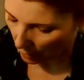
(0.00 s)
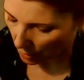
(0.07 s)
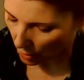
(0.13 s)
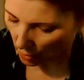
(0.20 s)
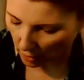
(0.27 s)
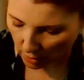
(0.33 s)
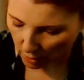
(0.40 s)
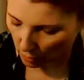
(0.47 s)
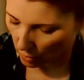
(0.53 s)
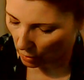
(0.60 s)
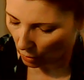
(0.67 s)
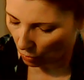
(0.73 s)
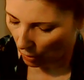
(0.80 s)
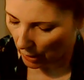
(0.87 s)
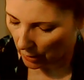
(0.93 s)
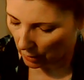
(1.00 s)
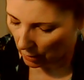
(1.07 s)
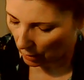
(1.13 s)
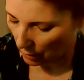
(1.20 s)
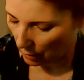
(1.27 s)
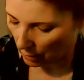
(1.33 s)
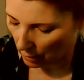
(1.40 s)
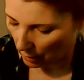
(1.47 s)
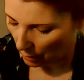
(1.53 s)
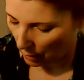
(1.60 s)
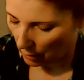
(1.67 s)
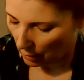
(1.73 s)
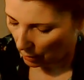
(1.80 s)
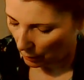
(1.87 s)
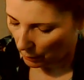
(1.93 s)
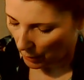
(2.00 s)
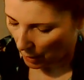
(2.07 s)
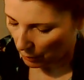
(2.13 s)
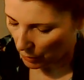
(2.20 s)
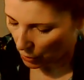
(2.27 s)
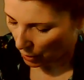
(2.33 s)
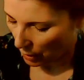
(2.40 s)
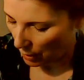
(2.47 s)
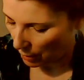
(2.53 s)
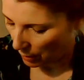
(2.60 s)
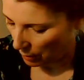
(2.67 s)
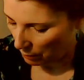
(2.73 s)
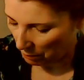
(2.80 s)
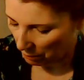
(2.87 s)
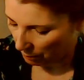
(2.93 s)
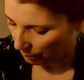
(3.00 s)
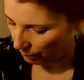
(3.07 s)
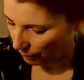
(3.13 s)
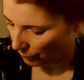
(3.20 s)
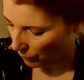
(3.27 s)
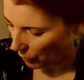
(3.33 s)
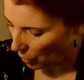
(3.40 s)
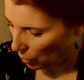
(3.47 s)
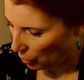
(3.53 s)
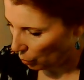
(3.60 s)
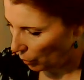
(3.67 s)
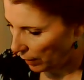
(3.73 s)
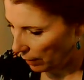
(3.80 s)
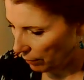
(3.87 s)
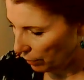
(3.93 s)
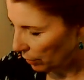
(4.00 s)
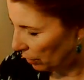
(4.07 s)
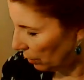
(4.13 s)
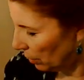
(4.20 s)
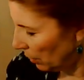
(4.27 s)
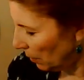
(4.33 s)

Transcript: and you can use the grated Parmesan or whatever.